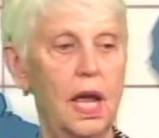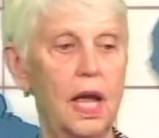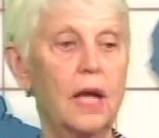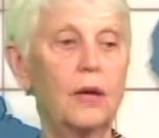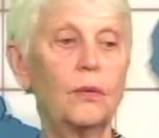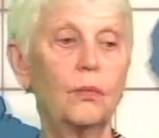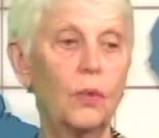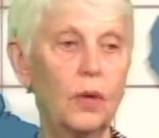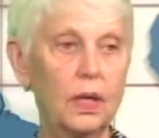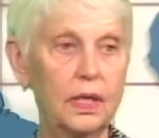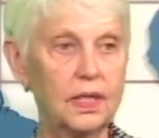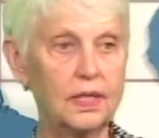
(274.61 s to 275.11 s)

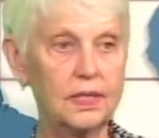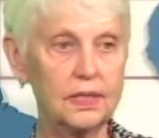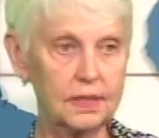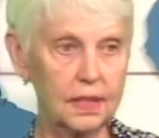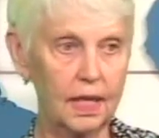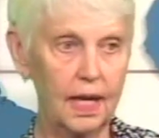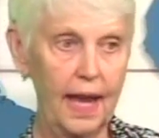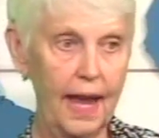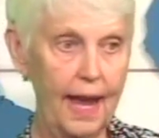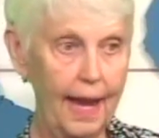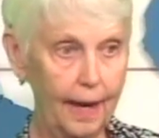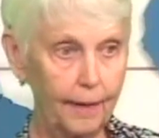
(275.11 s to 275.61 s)
And what is
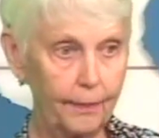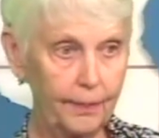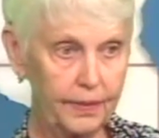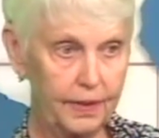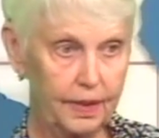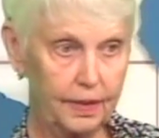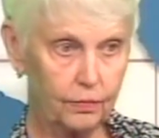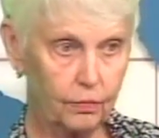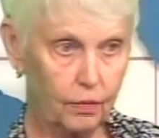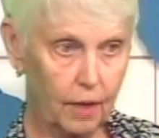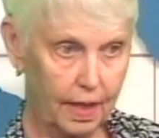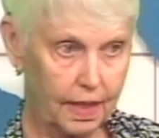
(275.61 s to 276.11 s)

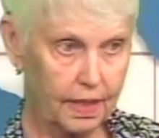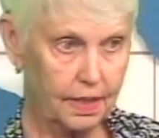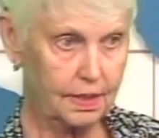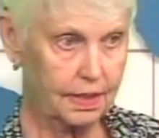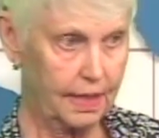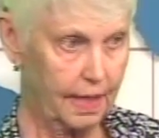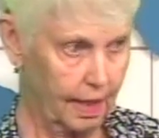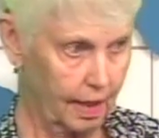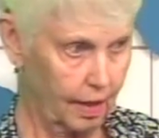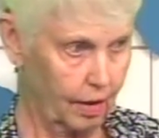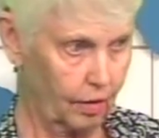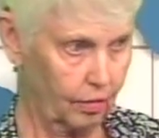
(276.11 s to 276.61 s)
happening right
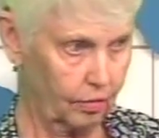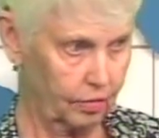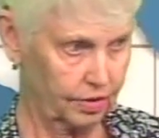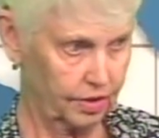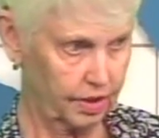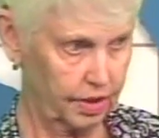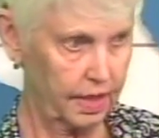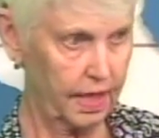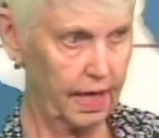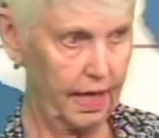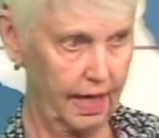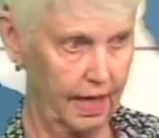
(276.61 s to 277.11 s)
now,
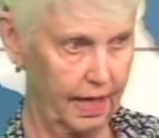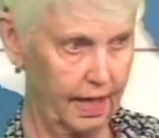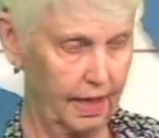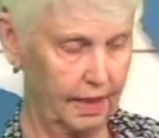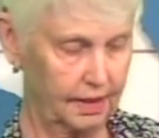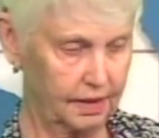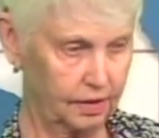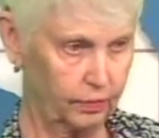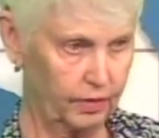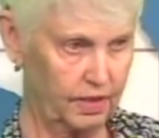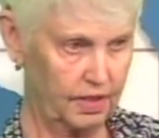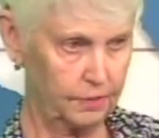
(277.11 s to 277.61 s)
today,
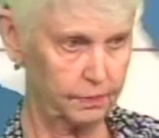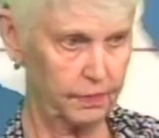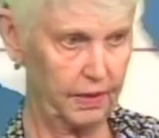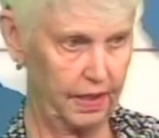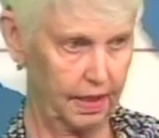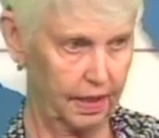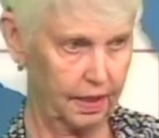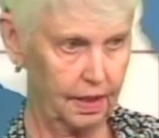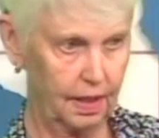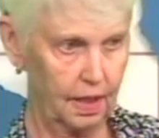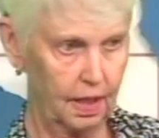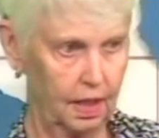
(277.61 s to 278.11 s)
as we
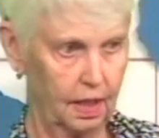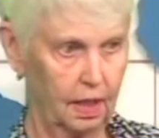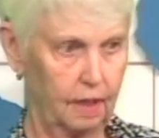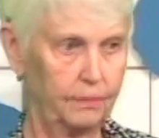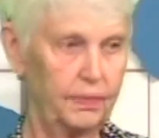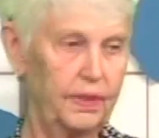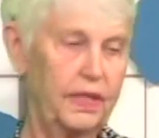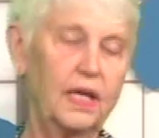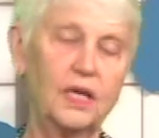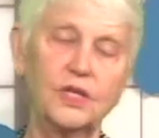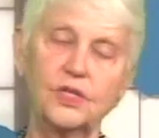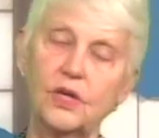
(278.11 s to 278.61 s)
speak,
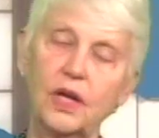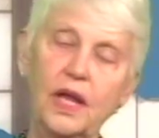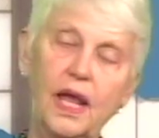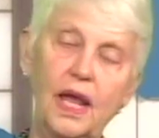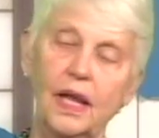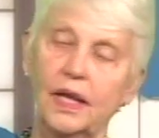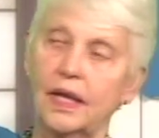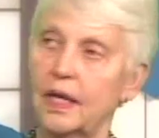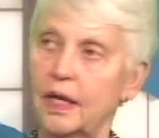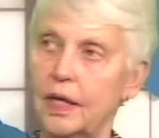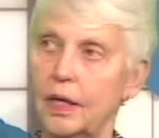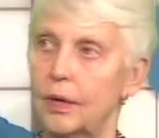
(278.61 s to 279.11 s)
because you
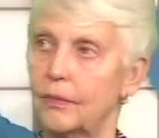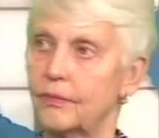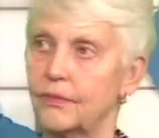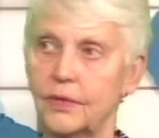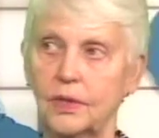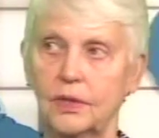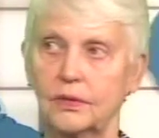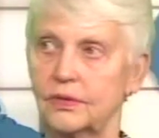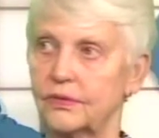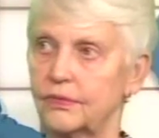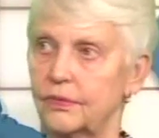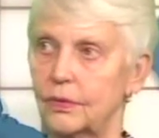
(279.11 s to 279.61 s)
can't get help
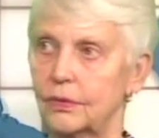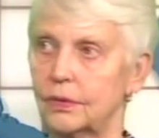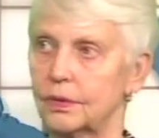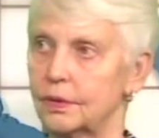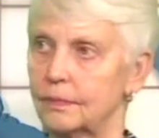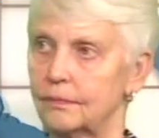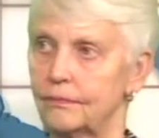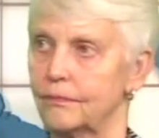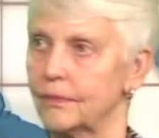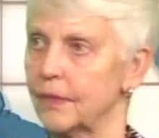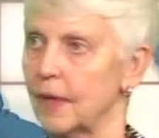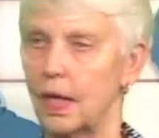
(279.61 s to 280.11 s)
from those folks.
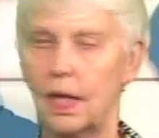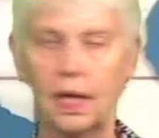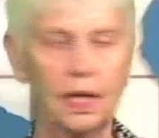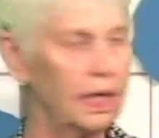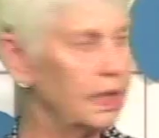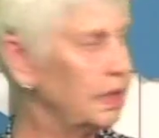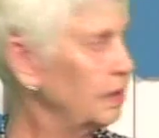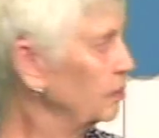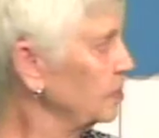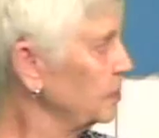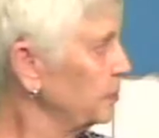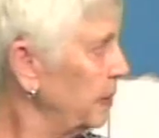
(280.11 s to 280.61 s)
Mm -hmm.
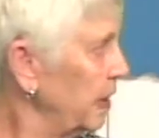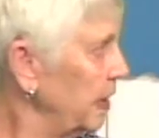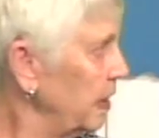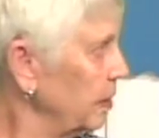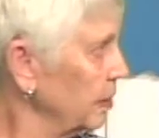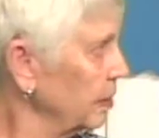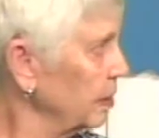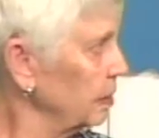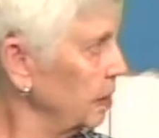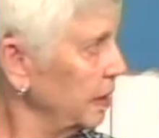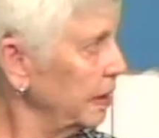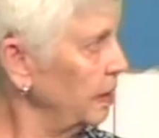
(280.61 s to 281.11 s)
And there was Pete
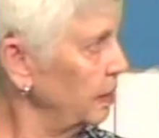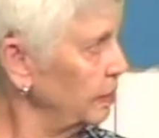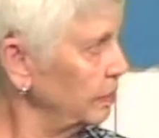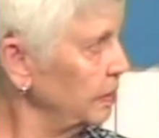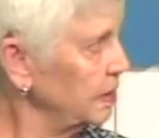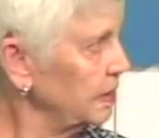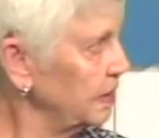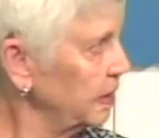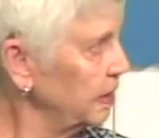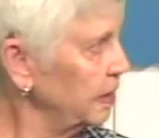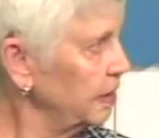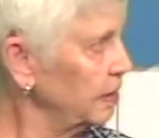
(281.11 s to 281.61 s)
Earley who
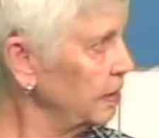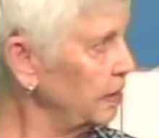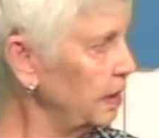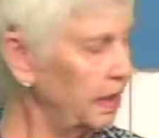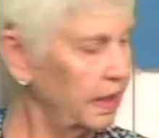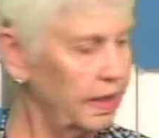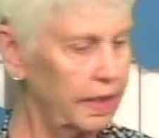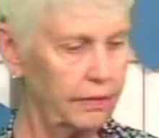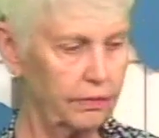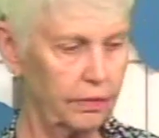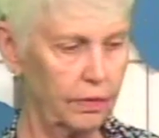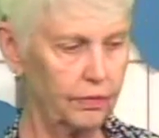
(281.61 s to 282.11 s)
was here,
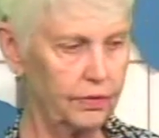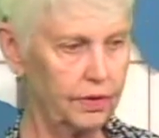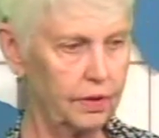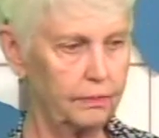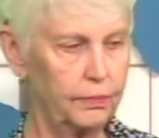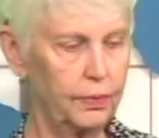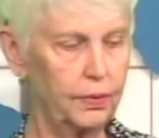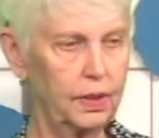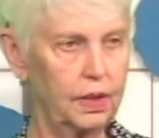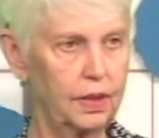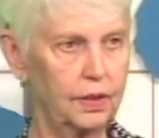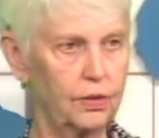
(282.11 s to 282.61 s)
and he right. wrote the
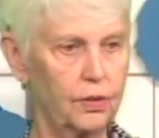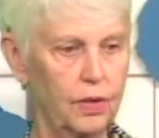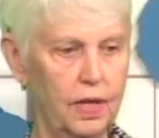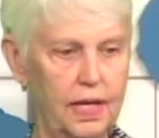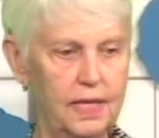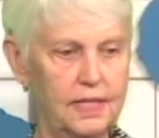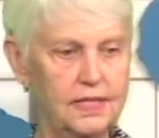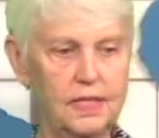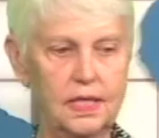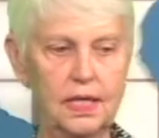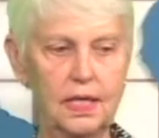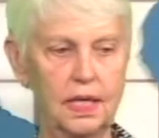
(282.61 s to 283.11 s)
book
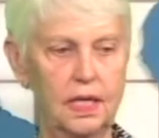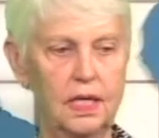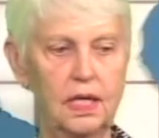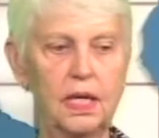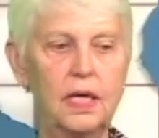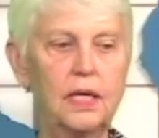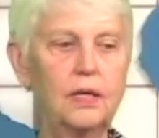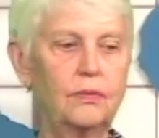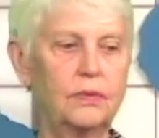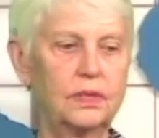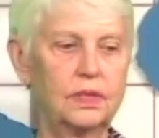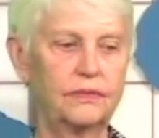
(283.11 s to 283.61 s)
Crazy, and
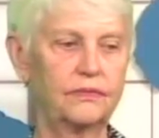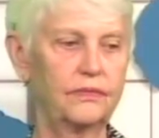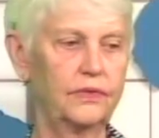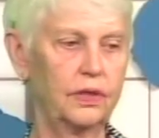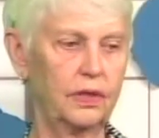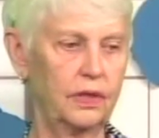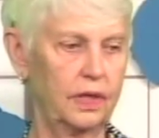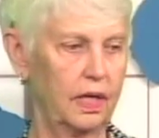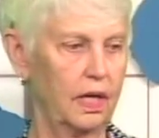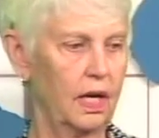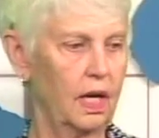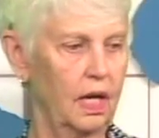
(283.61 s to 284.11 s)
he was a
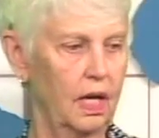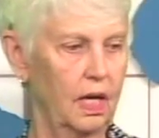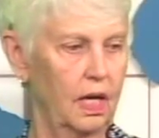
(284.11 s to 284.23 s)
very